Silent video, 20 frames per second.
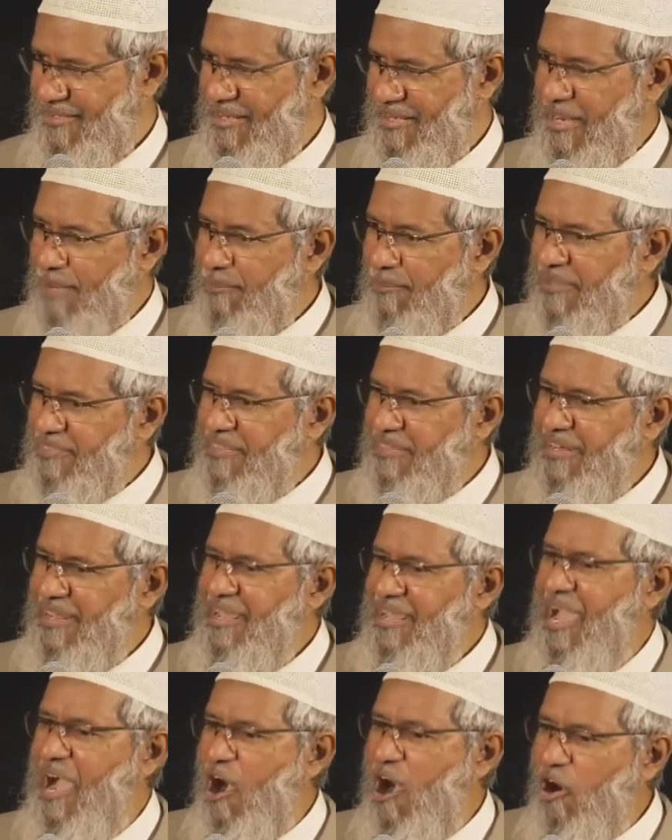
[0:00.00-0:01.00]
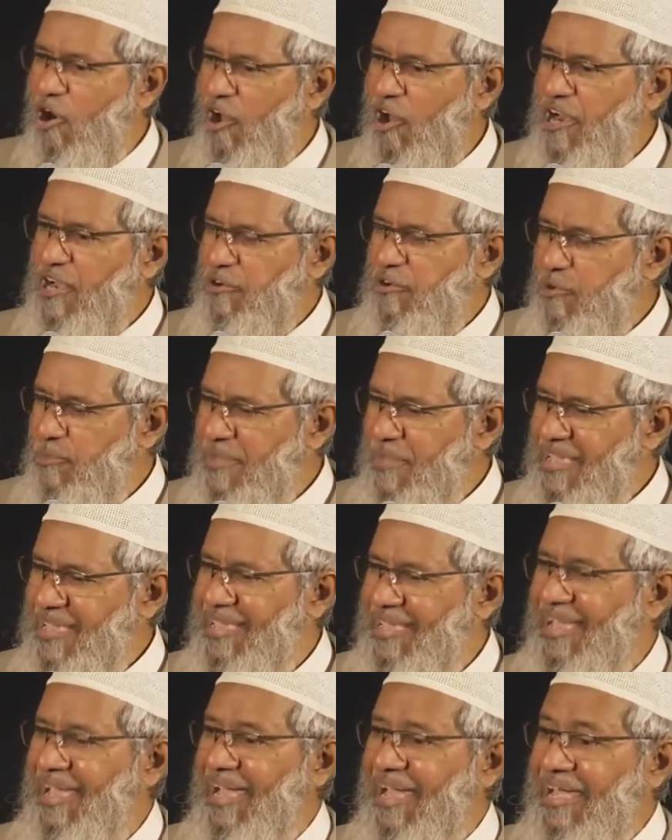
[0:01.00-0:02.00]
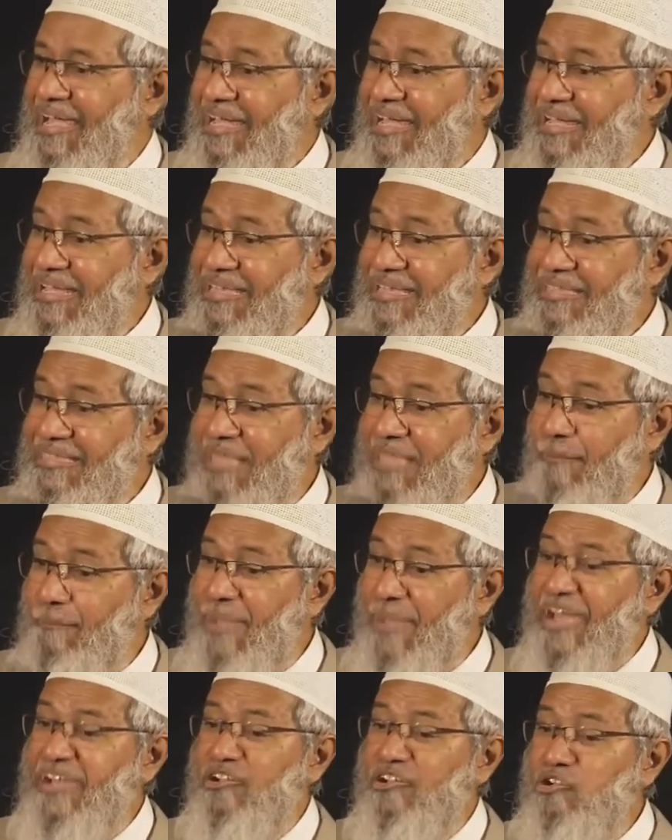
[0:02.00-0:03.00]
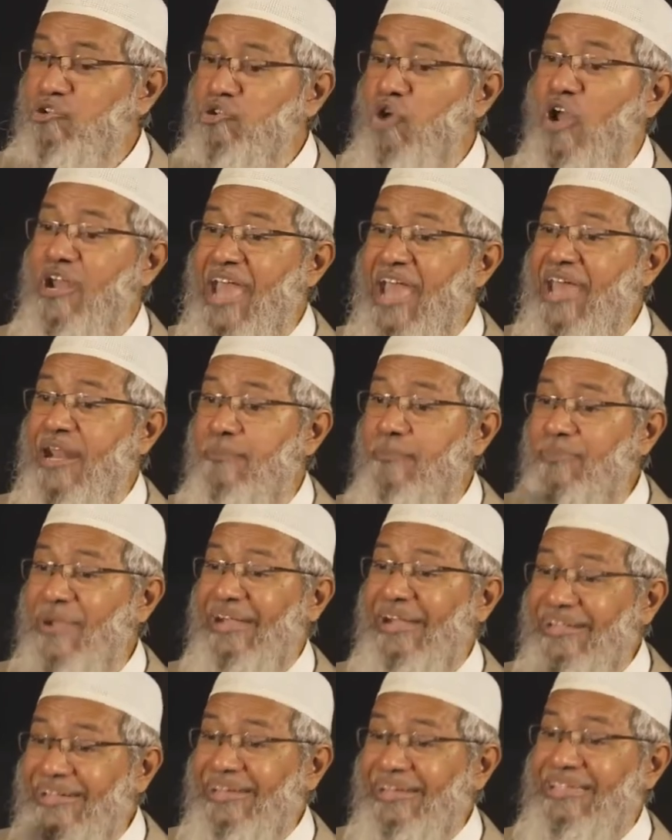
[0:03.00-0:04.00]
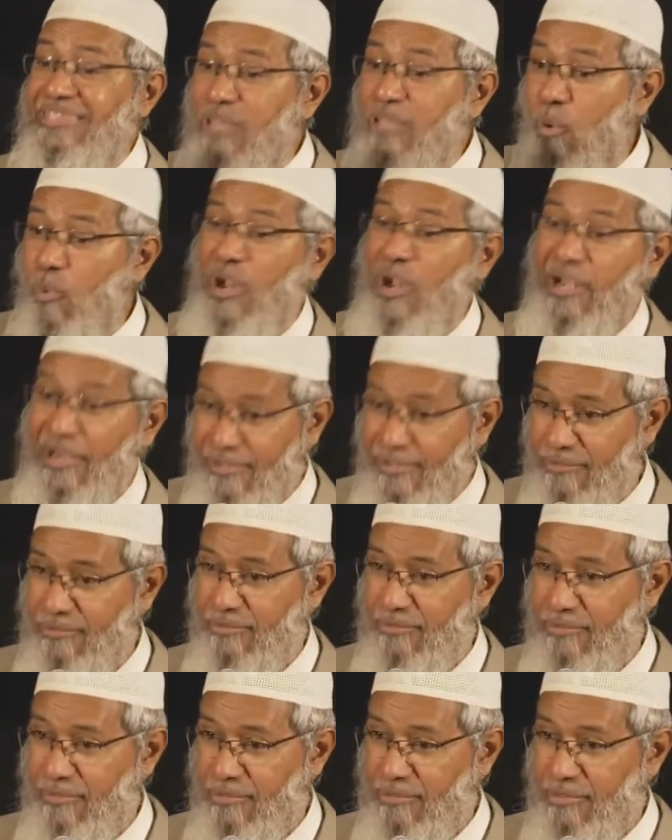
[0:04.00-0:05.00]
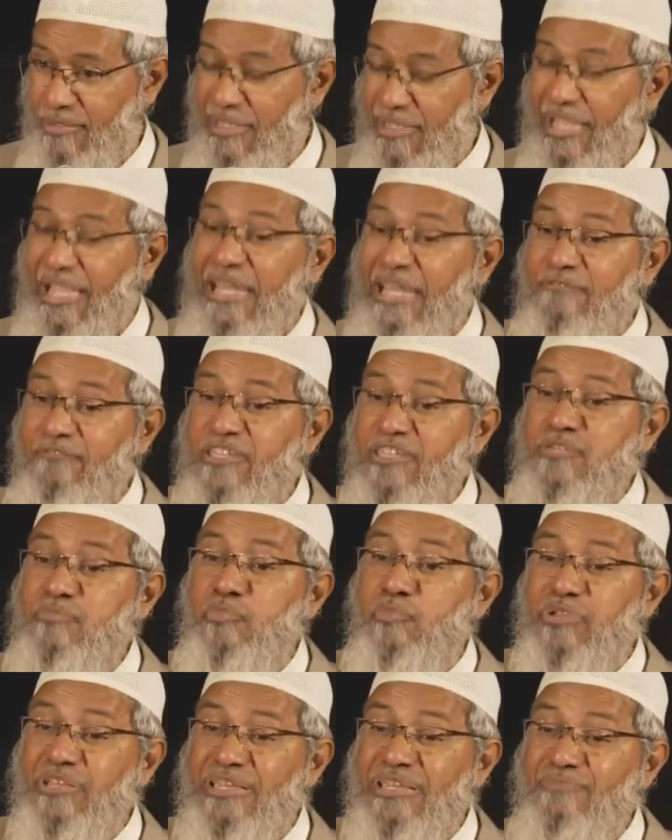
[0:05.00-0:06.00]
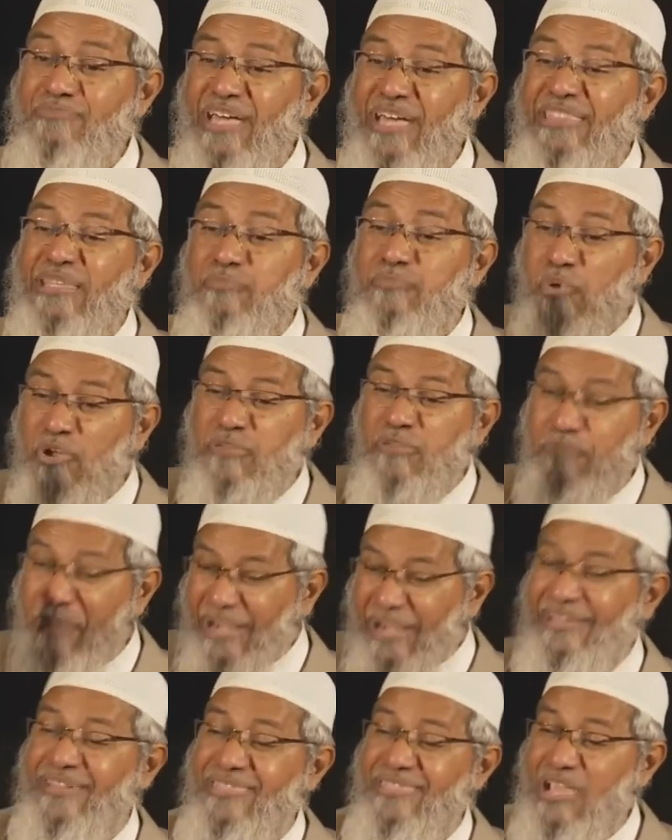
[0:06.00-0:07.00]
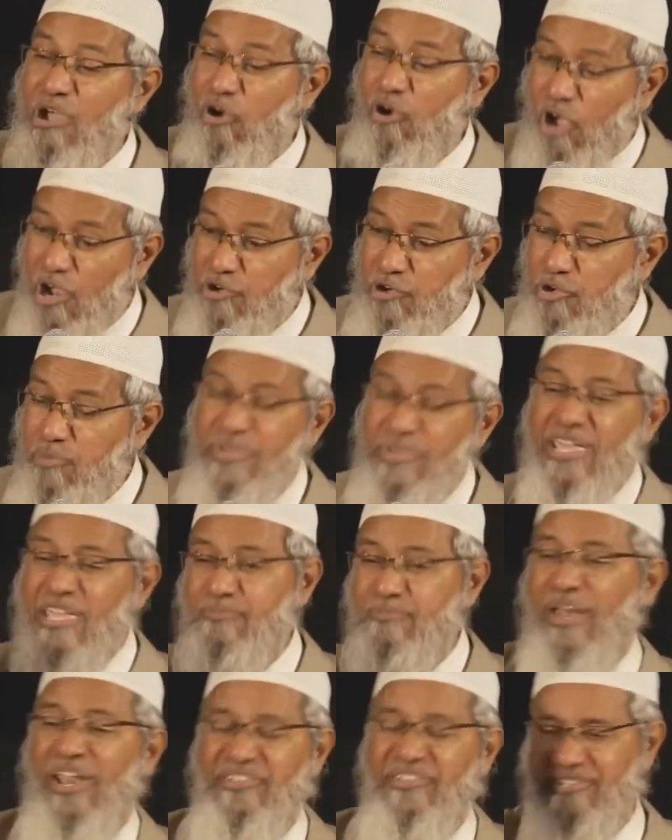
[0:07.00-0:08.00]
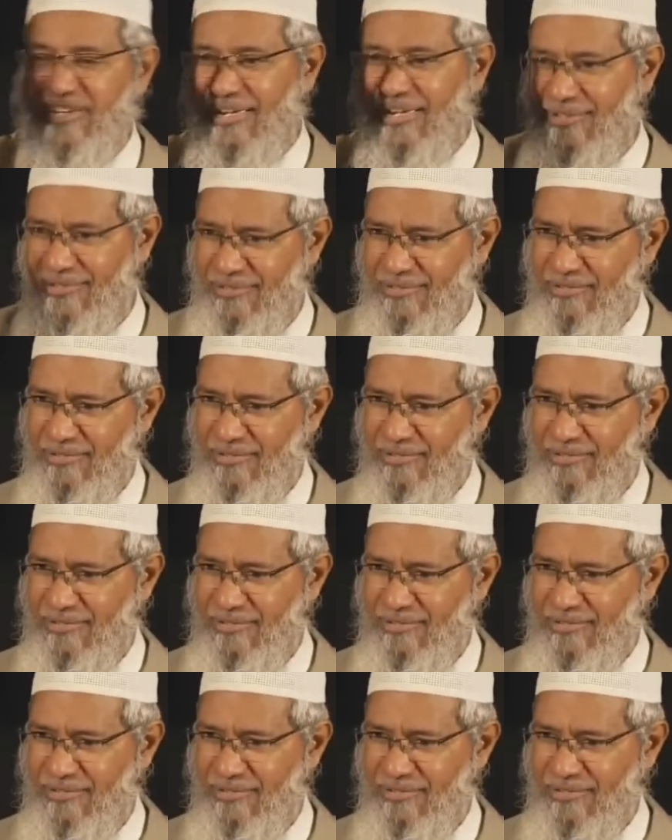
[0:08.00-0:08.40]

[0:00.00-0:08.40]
Number three, according to me, the best non Arab country in the world in which Muslims are the most practicing, according to me, is Malaysia.